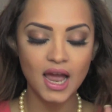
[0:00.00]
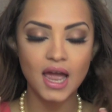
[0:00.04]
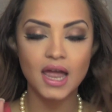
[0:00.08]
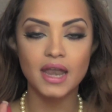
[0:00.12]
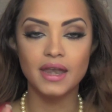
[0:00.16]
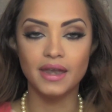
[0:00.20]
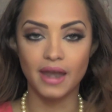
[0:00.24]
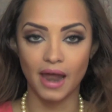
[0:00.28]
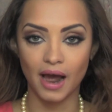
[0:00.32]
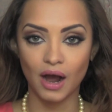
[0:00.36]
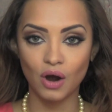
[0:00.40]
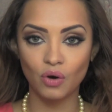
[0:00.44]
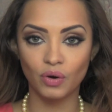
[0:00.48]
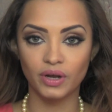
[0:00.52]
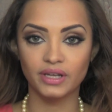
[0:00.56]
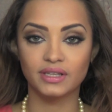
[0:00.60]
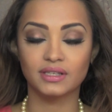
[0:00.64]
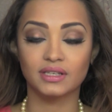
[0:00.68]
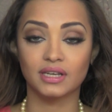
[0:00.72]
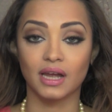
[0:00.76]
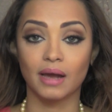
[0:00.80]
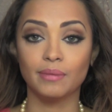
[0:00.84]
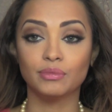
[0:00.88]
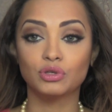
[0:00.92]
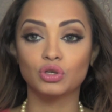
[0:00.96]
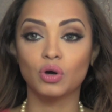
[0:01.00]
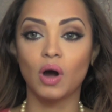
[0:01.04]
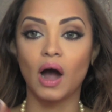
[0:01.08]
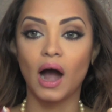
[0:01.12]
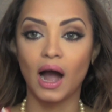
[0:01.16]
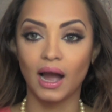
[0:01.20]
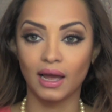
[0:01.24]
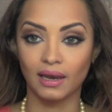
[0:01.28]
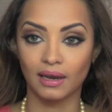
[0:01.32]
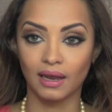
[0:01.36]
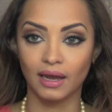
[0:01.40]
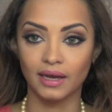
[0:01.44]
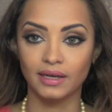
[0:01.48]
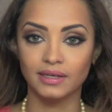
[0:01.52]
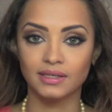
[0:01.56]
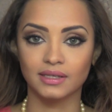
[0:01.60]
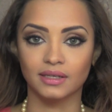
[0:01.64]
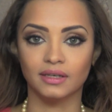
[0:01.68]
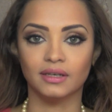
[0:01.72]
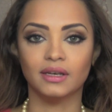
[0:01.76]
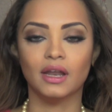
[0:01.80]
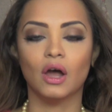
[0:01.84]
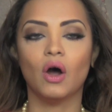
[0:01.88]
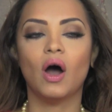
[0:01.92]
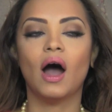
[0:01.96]
Now it's time to highlight
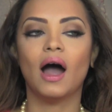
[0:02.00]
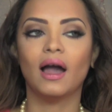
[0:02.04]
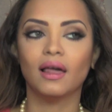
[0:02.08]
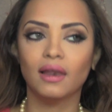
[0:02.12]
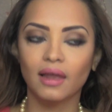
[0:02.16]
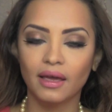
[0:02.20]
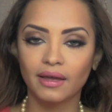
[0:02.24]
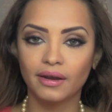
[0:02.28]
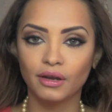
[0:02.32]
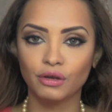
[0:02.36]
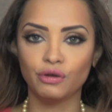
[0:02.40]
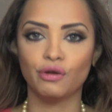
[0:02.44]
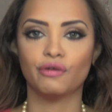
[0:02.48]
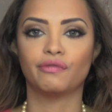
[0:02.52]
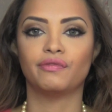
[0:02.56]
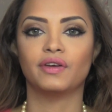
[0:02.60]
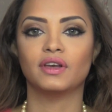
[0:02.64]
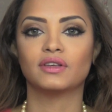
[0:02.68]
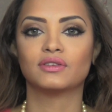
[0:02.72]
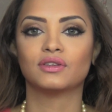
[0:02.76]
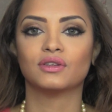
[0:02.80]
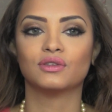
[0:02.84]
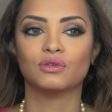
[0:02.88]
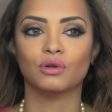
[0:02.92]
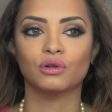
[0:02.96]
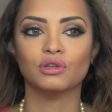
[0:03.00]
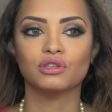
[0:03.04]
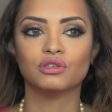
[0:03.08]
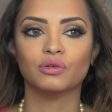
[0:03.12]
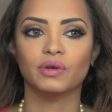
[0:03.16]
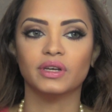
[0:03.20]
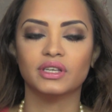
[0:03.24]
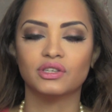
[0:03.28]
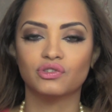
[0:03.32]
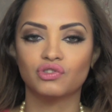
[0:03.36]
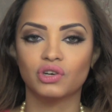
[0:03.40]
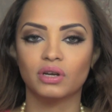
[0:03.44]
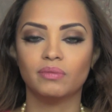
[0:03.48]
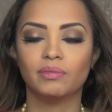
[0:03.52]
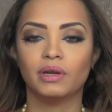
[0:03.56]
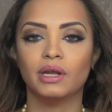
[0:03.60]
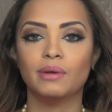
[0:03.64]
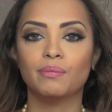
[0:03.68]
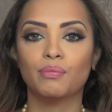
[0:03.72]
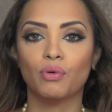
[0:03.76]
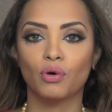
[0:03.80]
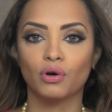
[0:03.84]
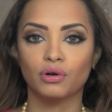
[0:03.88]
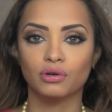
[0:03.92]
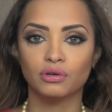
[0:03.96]
it. Now, highlighting your face is also extremely
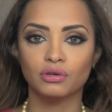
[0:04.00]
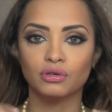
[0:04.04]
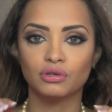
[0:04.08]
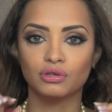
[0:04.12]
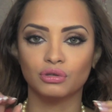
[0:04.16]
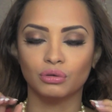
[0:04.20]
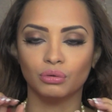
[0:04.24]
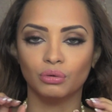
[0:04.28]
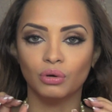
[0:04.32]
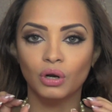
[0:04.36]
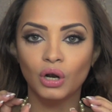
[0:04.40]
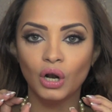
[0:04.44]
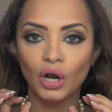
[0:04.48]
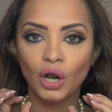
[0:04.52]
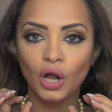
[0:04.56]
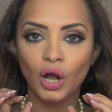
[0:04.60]
important to